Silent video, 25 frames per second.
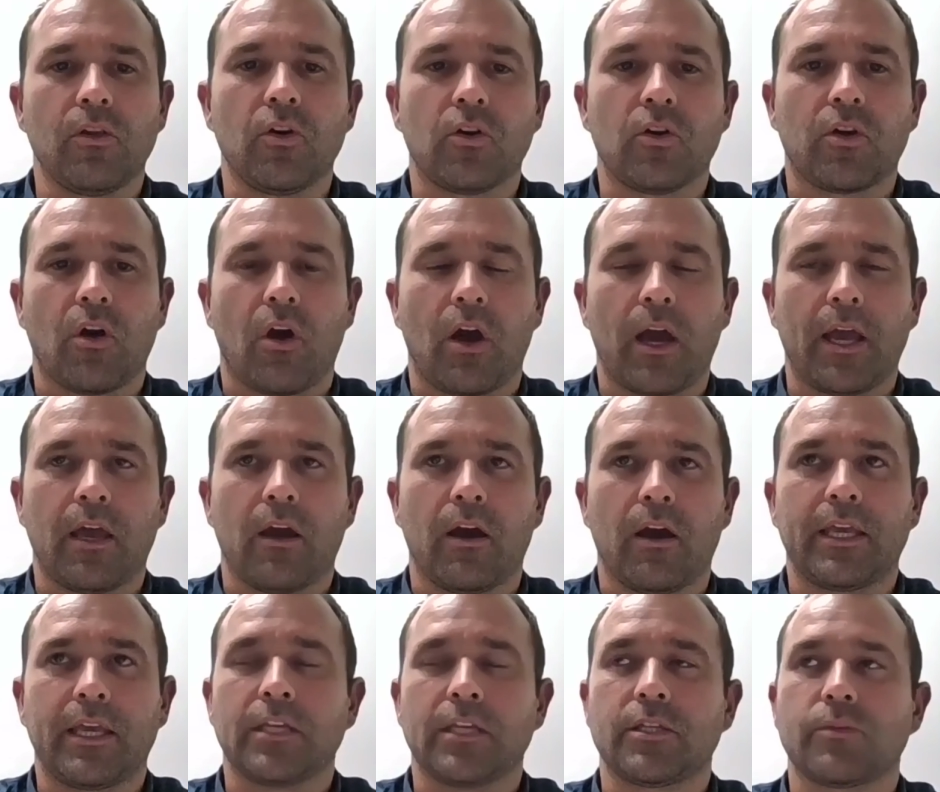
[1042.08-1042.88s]
look,
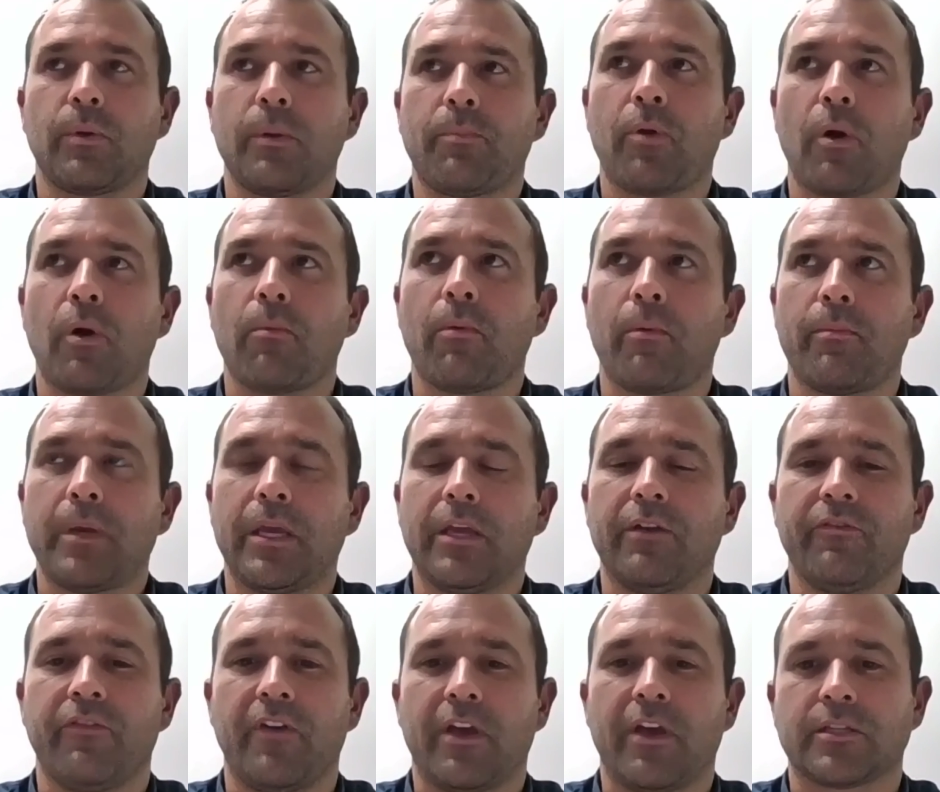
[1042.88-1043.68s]
I guess we
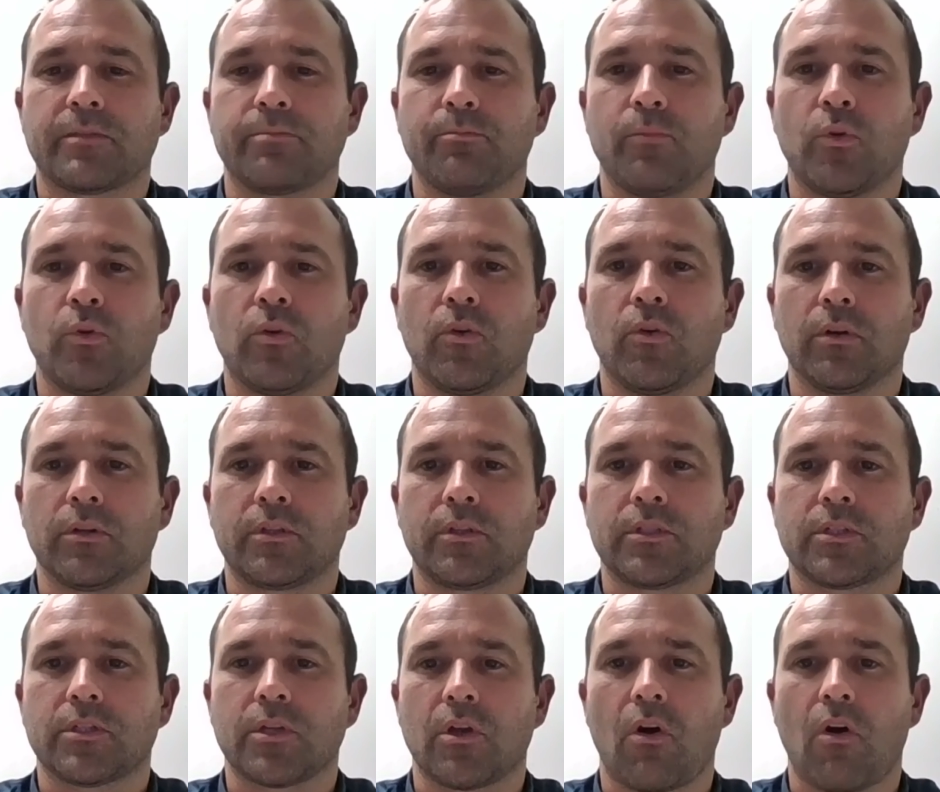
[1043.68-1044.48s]
probably invest more
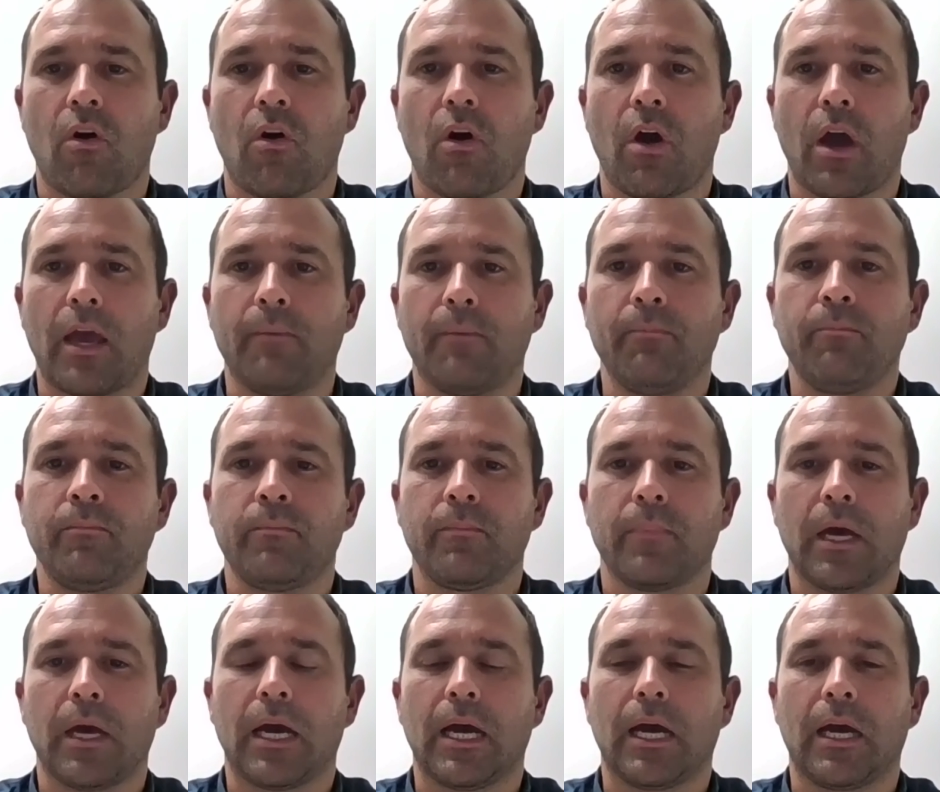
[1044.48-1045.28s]

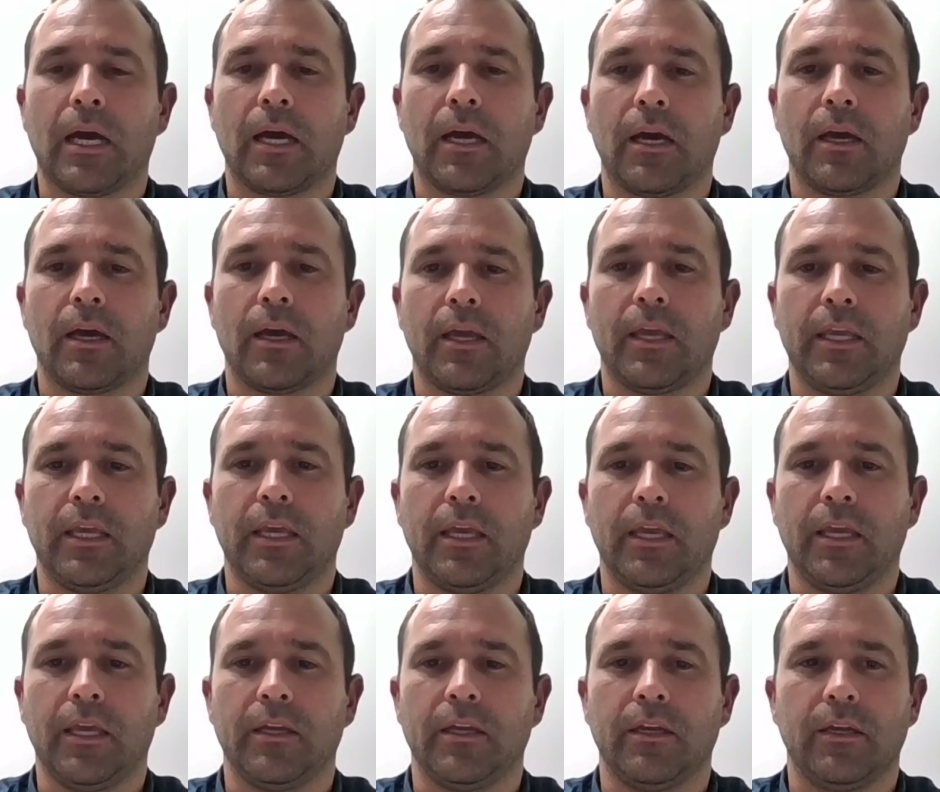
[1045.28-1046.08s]
time
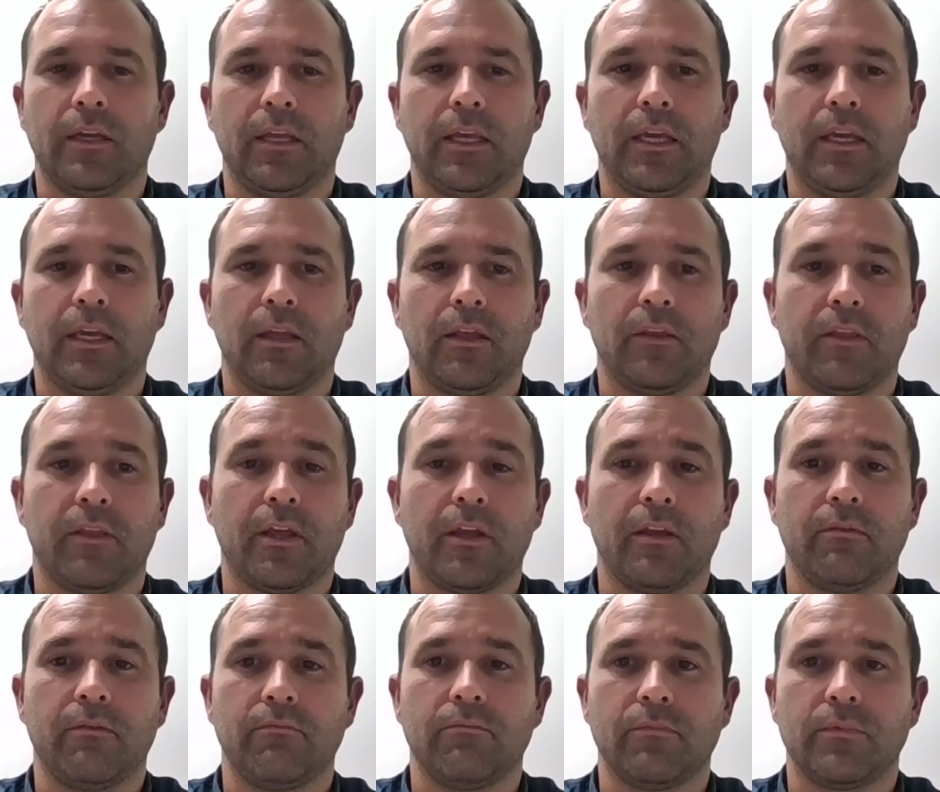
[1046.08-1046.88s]
in
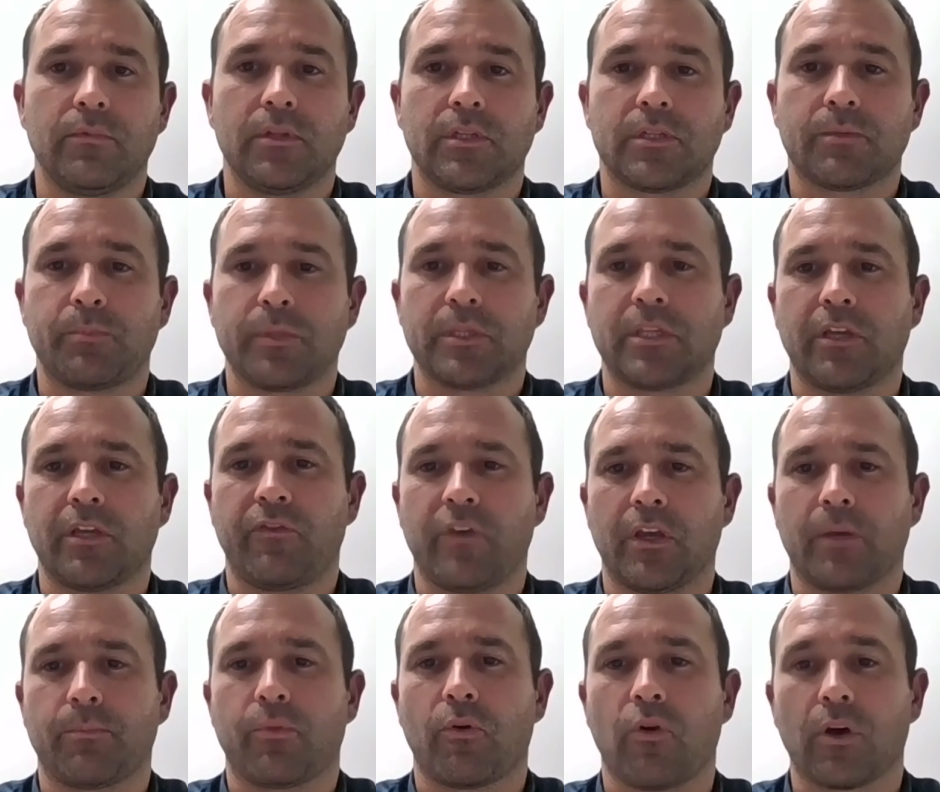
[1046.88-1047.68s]
than
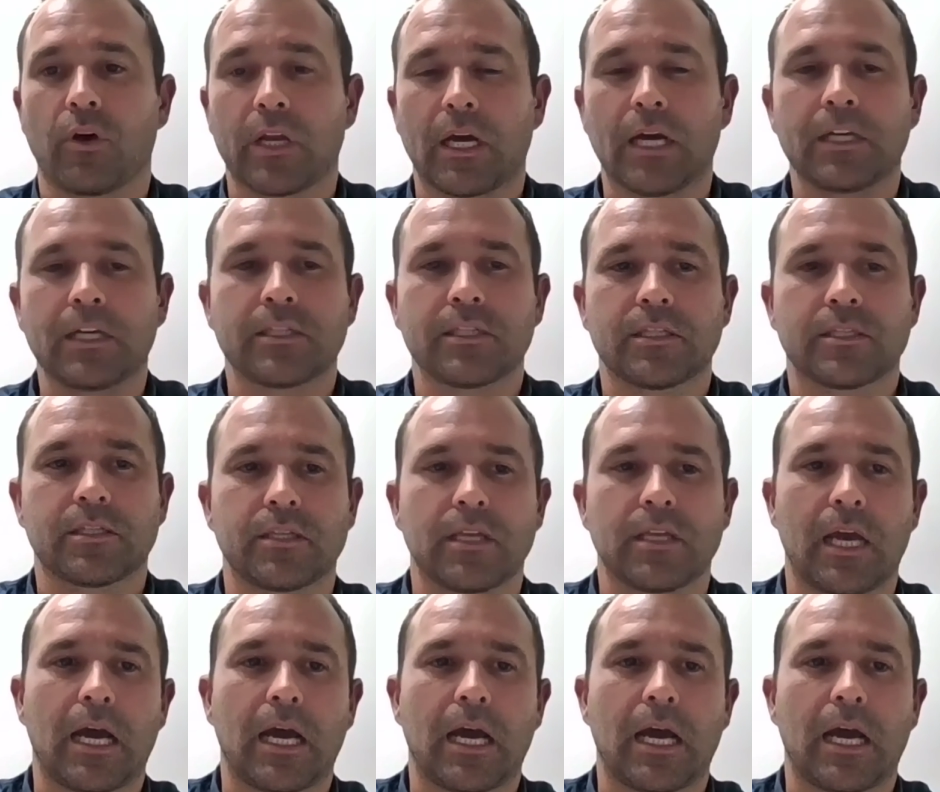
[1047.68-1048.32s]
specific products.